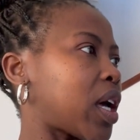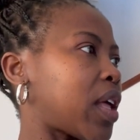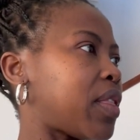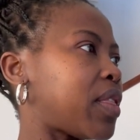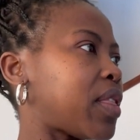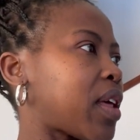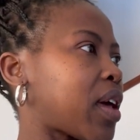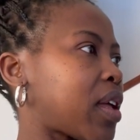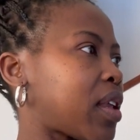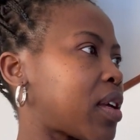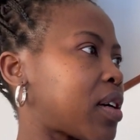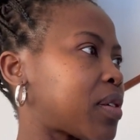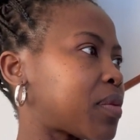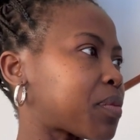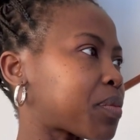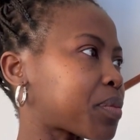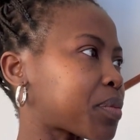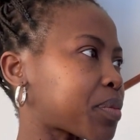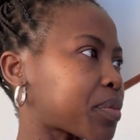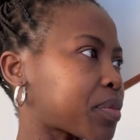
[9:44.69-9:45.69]
and then
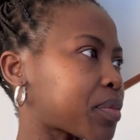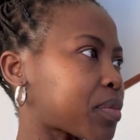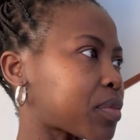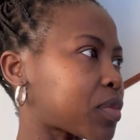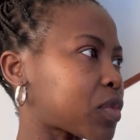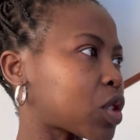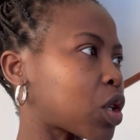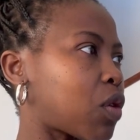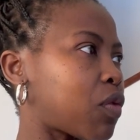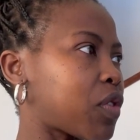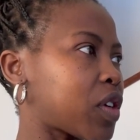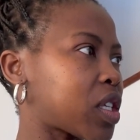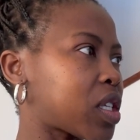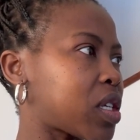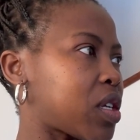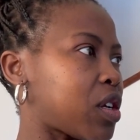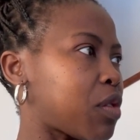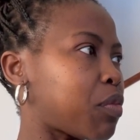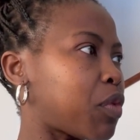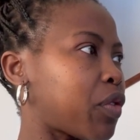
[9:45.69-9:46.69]
I
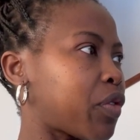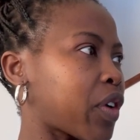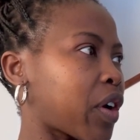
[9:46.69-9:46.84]
obviously removed